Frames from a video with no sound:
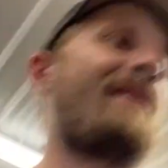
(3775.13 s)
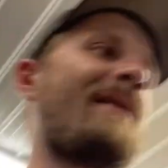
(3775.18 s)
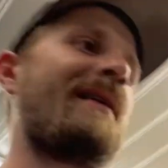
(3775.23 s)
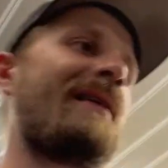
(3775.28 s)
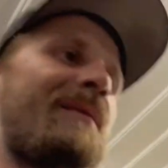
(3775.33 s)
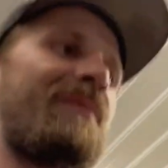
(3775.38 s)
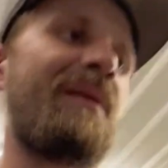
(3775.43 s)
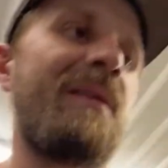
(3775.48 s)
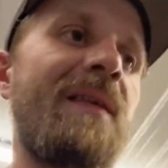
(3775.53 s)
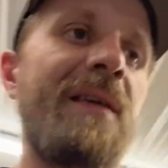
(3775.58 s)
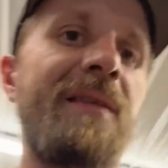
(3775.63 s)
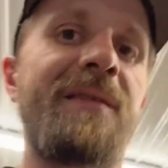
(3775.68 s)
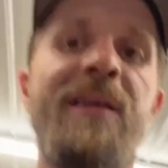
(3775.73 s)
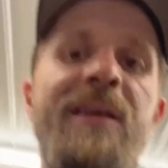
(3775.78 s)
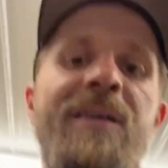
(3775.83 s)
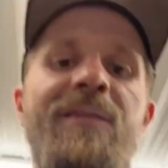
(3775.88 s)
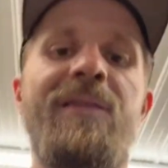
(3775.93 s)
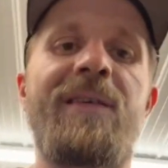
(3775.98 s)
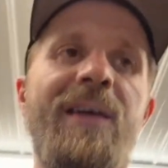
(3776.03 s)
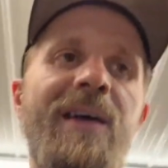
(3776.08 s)
how to be that
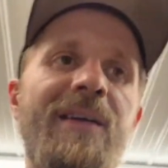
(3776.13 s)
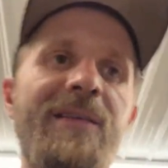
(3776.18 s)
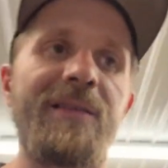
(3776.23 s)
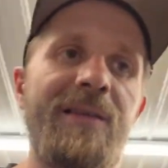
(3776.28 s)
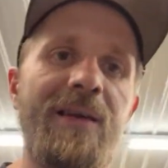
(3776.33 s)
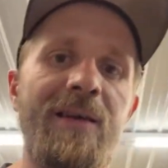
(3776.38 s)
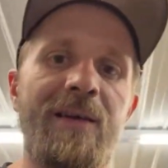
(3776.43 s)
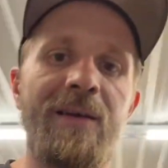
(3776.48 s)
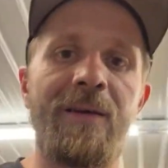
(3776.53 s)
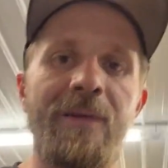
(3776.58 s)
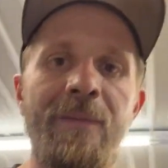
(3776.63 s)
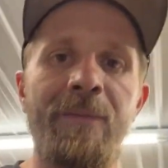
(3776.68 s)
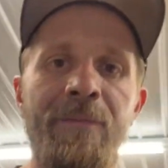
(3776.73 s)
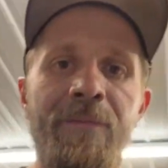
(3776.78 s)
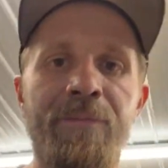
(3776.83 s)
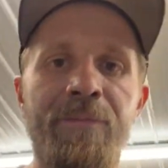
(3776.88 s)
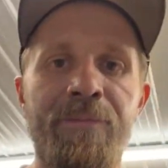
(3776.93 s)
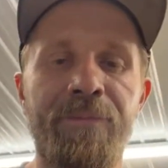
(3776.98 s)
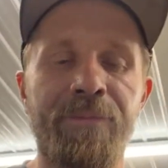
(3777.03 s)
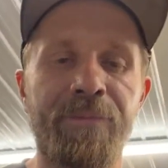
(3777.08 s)
synchronized.
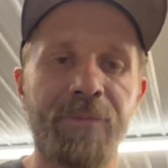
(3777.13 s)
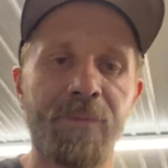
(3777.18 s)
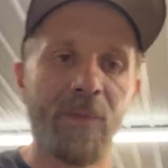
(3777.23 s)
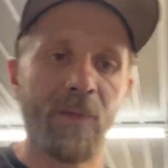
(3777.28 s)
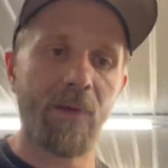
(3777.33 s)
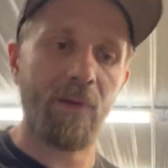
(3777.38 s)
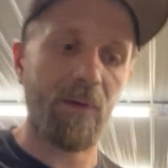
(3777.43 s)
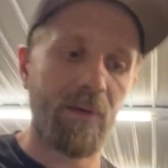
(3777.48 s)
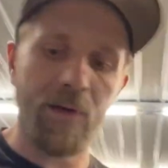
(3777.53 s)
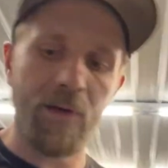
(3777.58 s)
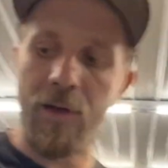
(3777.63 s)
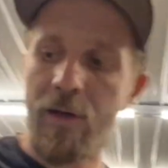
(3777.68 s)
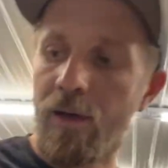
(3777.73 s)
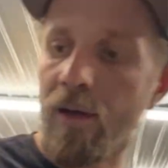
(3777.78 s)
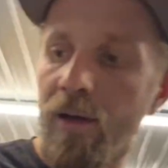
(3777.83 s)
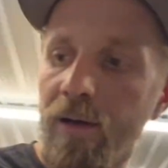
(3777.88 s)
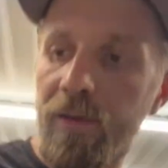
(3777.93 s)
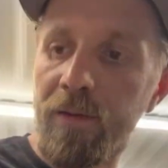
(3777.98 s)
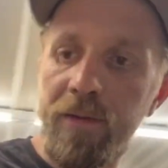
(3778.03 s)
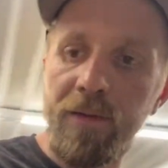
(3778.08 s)
Oh,
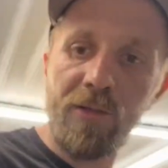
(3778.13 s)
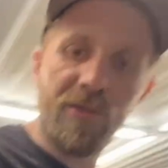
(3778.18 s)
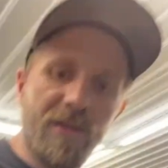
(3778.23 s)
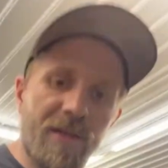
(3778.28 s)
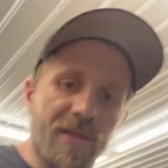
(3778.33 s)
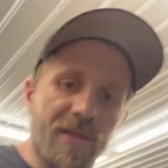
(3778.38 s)
shit